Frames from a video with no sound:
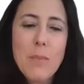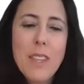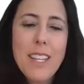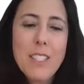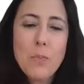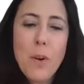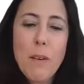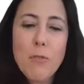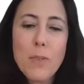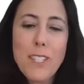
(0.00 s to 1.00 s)
that's
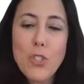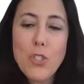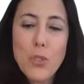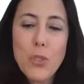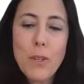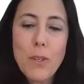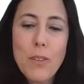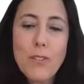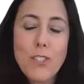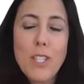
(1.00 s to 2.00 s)
probably suitable
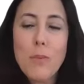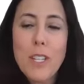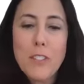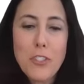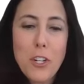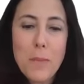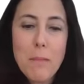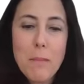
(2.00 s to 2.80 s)
for someone in Germany.